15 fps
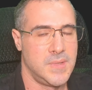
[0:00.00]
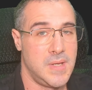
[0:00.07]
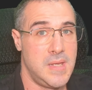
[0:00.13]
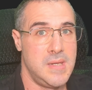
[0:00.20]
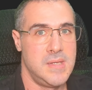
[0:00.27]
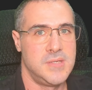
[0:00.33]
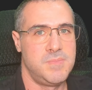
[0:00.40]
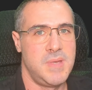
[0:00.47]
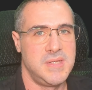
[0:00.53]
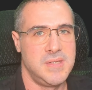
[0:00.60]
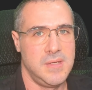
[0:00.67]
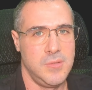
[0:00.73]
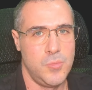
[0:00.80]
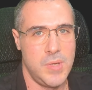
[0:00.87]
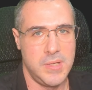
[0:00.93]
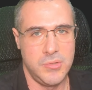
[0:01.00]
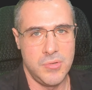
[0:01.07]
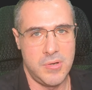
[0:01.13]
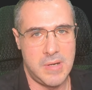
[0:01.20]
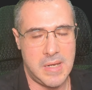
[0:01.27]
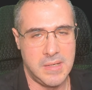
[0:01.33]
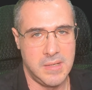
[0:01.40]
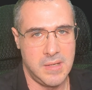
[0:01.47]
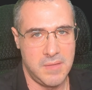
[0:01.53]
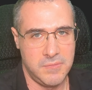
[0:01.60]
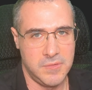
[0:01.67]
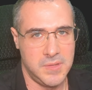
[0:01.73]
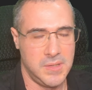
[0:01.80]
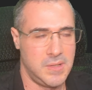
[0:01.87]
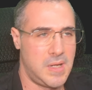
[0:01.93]
and especially when you're running
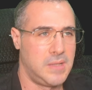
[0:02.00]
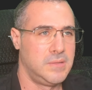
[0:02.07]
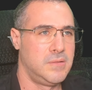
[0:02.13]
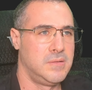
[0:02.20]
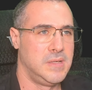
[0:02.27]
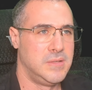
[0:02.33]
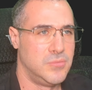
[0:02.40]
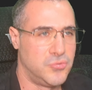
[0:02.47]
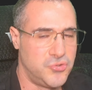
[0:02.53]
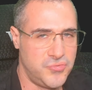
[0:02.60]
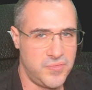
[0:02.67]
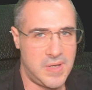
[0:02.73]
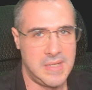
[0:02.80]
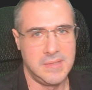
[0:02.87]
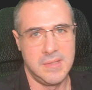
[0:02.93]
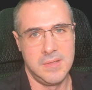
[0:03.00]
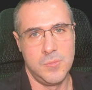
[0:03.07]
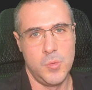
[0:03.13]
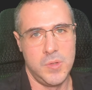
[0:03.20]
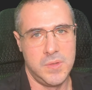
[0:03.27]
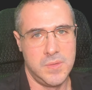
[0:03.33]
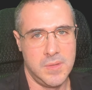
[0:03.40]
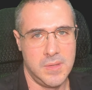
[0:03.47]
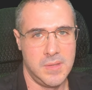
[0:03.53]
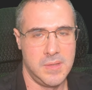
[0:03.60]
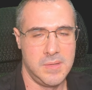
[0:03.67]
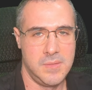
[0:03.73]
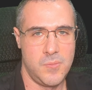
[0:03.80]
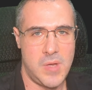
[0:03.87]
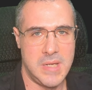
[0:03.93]
everything under Linux, fighting with
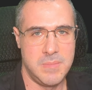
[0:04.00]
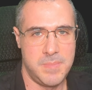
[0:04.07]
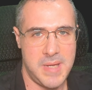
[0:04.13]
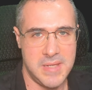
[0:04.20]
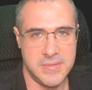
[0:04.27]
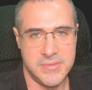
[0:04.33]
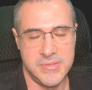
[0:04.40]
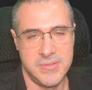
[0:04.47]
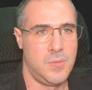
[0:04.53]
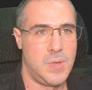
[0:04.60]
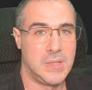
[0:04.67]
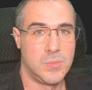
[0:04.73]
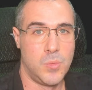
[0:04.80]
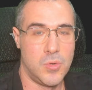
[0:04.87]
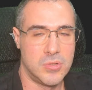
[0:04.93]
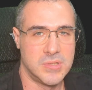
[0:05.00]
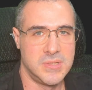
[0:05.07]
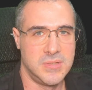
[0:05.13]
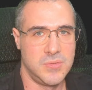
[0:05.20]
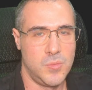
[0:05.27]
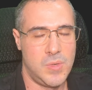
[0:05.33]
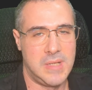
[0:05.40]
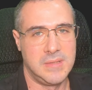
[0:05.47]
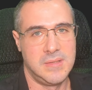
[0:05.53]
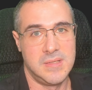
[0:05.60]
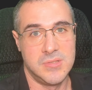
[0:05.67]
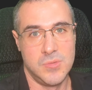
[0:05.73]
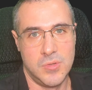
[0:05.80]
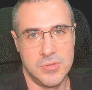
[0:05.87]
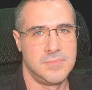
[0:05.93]
the wine paths, what works, what
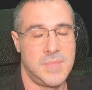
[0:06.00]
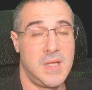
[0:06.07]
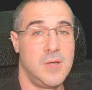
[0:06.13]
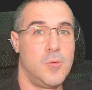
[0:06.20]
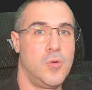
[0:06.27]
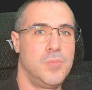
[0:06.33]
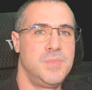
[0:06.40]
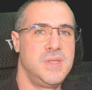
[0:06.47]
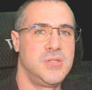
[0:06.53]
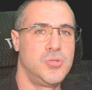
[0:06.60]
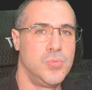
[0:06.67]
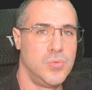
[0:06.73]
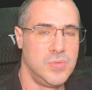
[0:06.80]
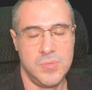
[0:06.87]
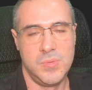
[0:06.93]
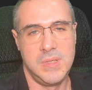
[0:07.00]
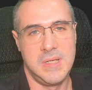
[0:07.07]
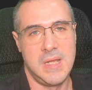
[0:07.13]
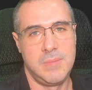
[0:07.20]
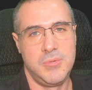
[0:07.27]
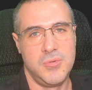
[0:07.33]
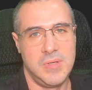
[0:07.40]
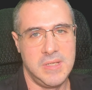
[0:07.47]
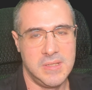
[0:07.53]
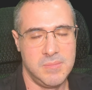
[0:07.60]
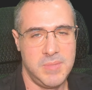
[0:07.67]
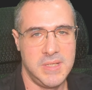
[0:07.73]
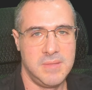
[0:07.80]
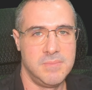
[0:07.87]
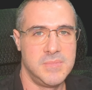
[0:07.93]
does not. I hope this tool will help you a little
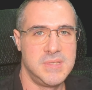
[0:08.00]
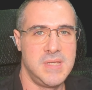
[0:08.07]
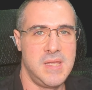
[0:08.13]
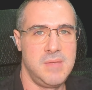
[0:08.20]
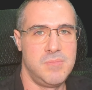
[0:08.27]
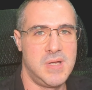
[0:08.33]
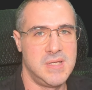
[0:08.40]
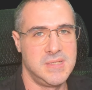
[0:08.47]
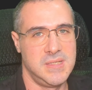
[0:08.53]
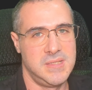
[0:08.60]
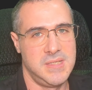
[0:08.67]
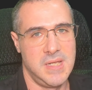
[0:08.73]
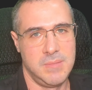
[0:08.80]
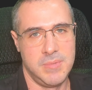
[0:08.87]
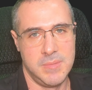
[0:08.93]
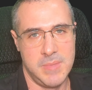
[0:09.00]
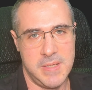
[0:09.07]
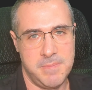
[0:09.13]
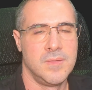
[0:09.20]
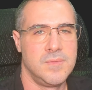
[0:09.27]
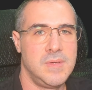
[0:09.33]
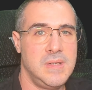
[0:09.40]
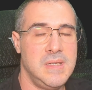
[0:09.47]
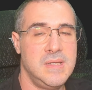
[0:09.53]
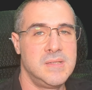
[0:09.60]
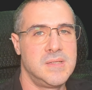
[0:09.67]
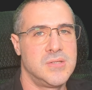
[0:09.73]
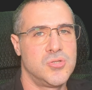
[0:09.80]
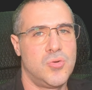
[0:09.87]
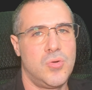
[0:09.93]
bit, same as it's helping me. The
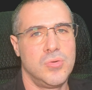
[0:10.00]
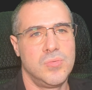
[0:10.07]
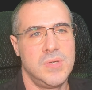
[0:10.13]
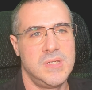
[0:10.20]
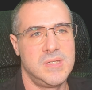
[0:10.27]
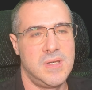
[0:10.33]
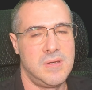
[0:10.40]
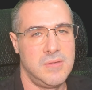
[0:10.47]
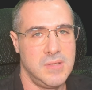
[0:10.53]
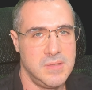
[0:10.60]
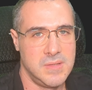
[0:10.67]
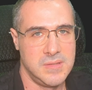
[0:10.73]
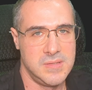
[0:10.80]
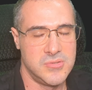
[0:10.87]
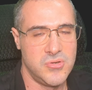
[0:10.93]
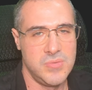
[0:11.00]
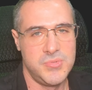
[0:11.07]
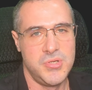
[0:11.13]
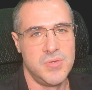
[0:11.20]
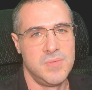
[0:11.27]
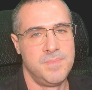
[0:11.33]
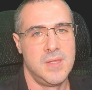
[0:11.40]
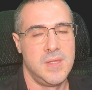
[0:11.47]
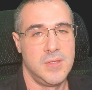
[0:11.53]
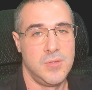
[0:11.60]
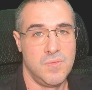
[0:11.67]
links, as always, are in the description. Thank you